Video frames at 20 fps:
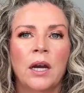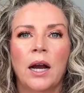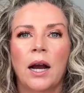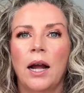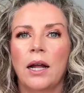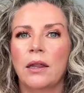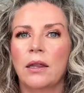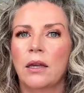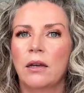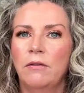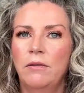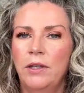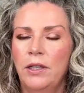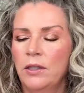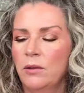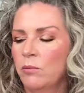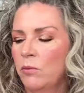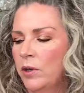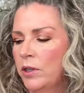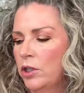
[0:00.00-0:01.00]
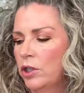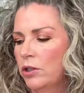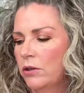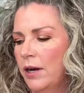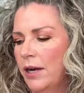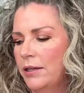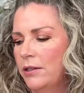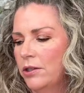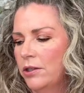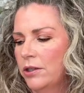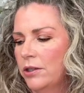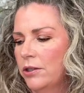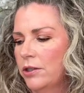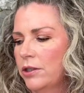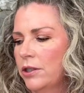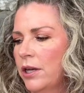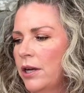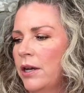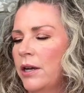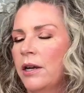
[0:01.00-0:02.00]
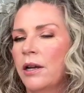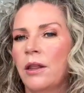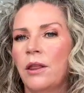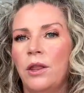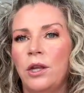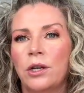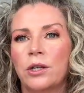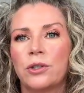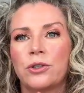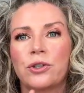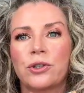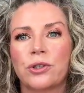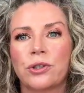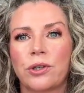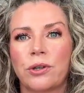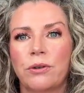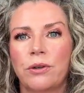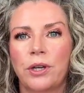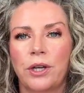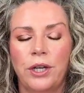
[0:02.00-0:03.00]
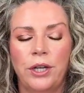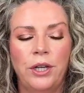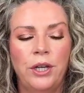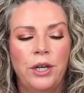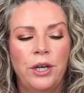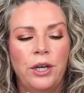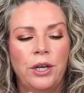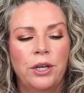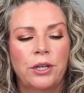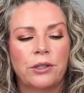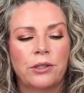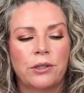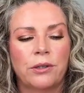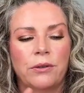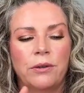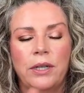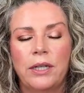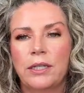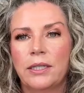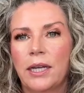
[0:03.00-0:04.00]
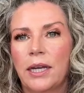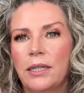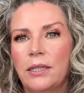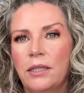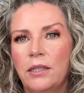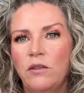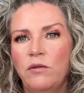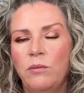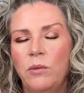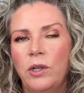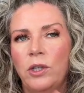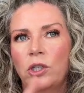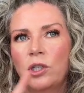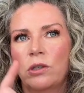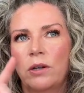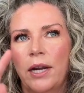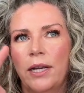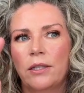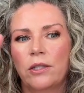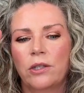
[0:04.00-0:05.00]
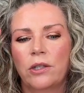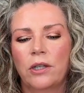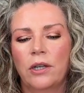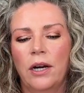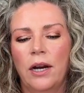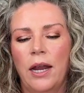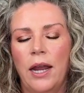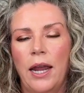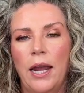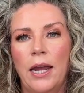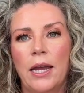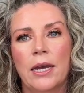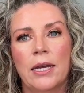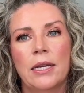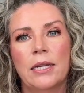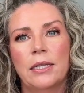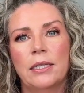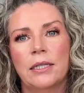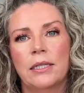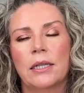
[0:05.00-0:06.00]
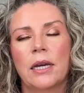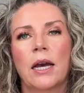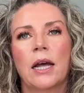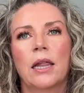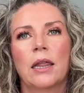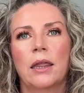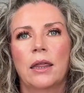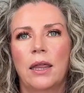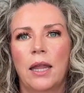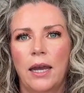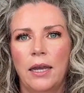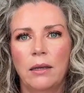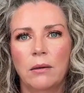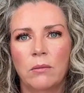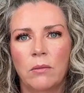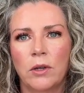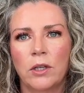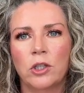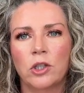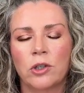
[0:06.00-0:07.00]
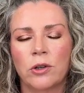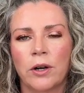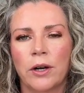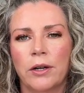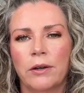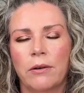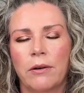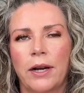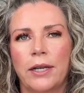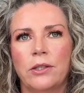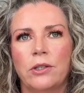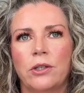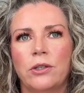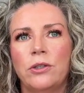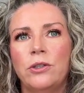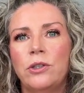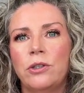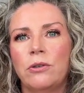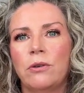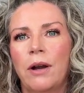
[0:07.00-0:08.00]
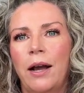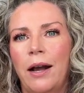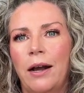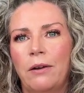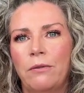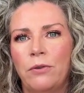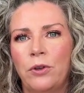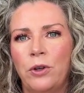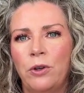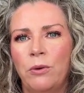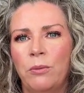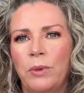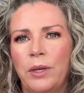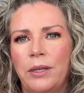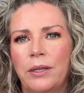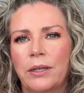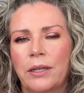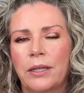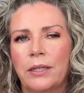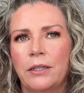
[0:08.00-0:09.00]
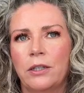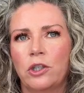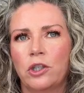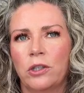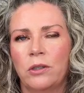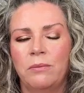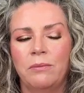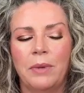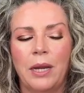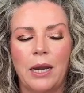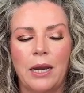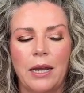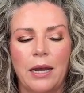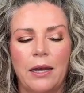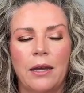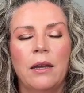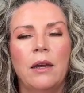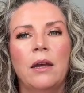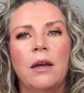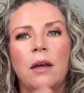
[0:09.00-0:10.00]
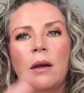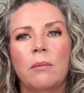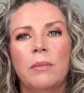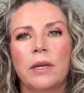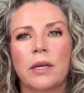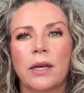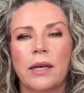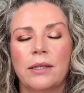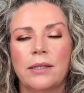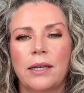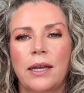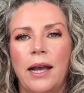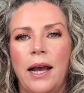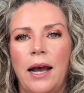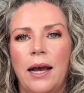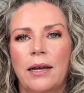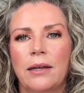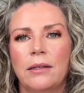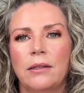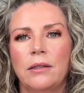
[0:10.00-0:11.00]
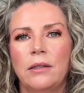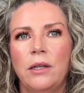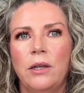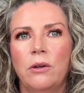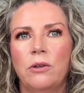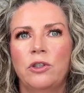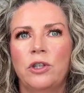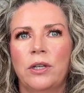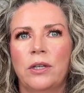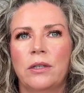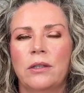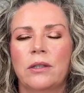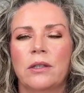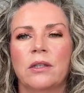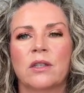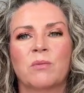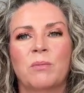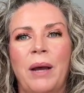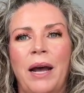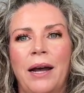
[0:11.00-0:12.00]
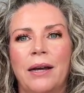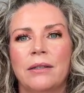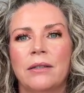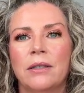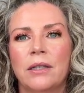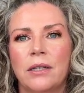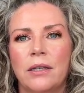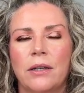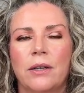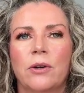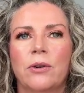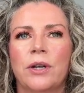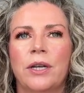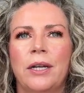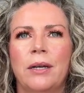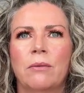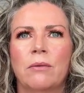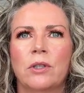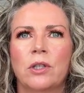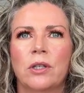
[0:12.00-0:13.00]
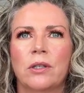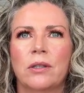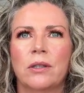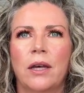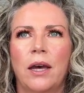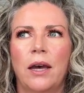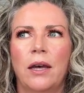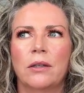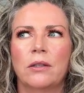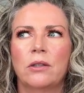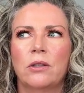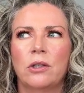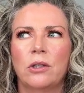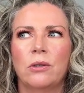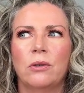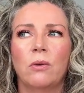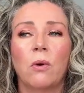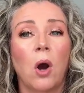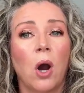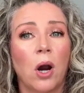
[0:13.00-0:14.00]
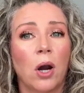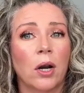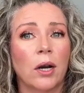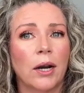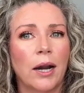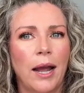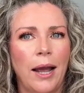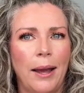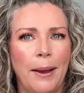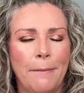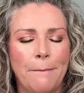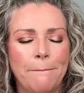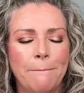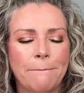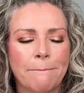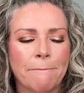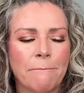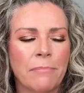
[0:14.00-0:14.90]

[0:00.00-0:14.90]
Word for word: I love these moisturizers. They're so good. So intensive moisturizer and light moisturizer do have human conditioned media because it has Neogenesis patented ingredient, which is the S2RM